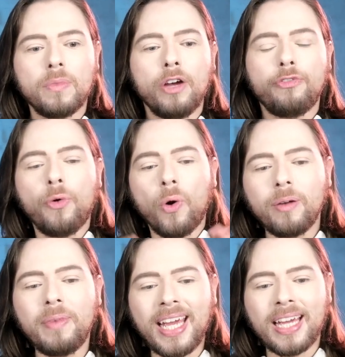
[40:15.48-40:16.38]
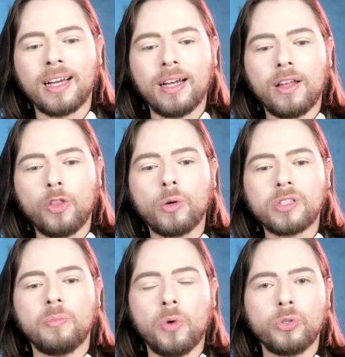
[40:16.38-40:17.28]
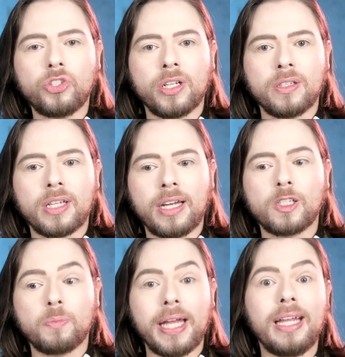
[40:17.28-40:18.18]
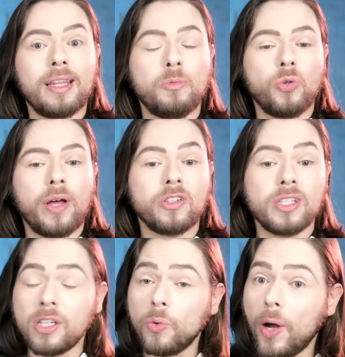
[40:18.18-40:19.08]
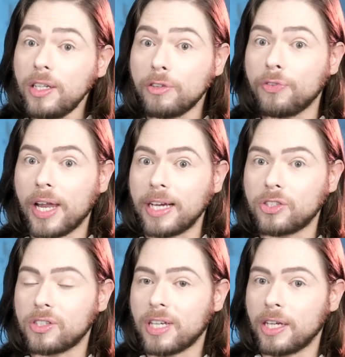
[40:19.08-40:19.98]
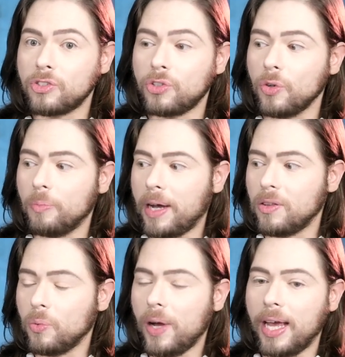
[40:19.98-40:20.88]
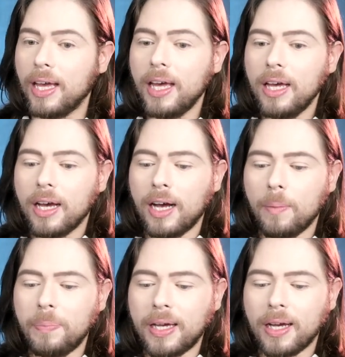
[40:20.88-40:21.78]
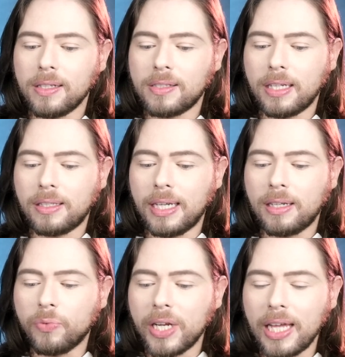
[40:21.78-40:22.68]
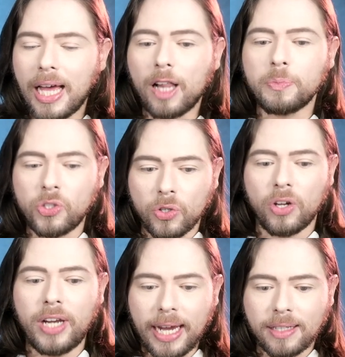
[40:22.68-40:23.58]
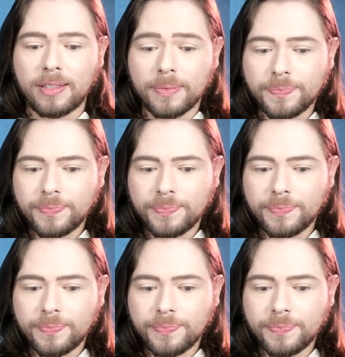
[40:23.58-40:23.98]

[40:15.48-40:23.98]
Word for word: forming those emotions and explaining them to others. It's a wonderful exercise too, by the way, because it really helps you connect